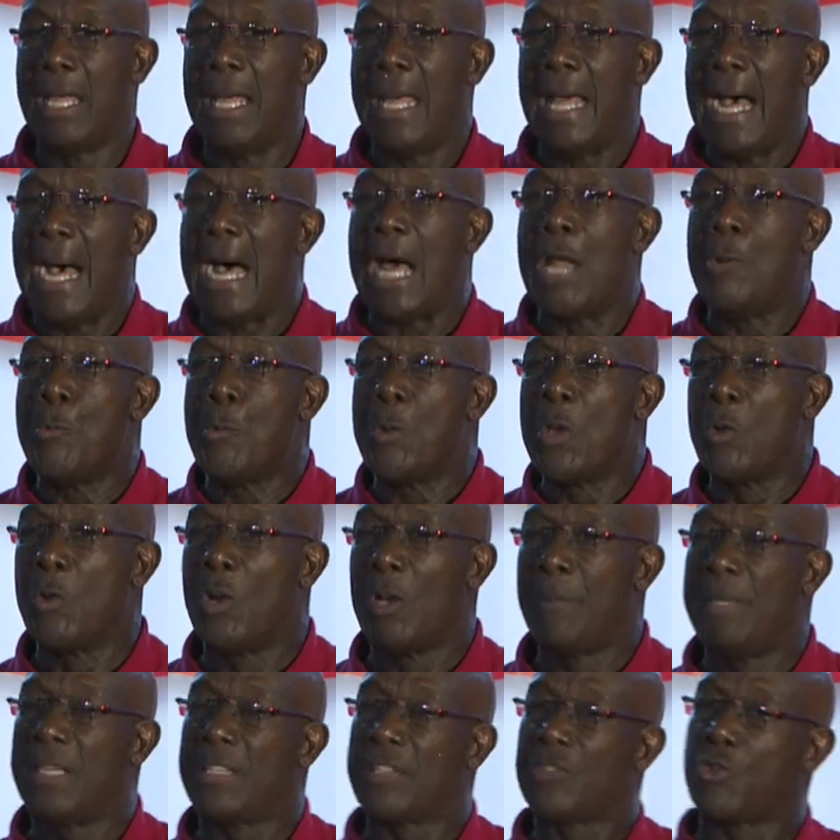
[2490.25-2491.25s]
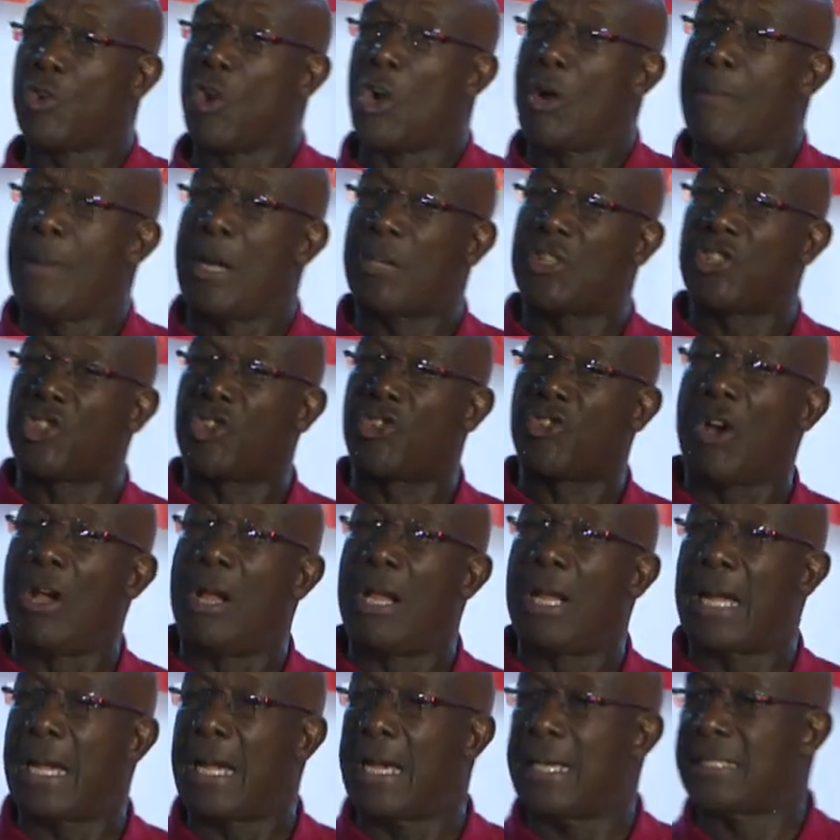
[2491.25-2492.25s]
And we will be so much
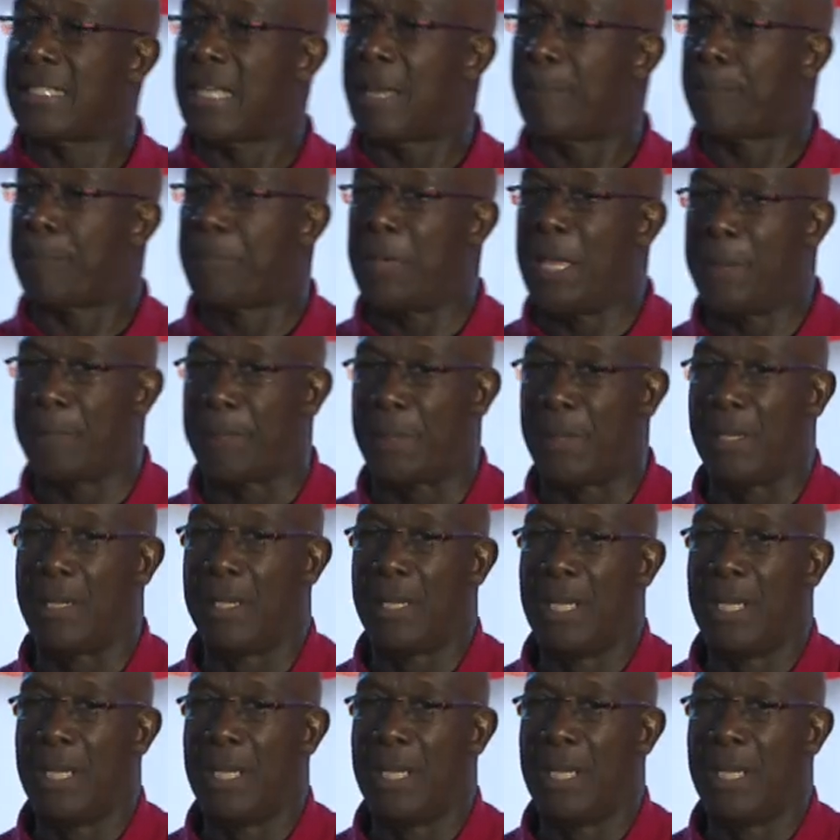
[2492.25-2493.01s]
stronger as a people.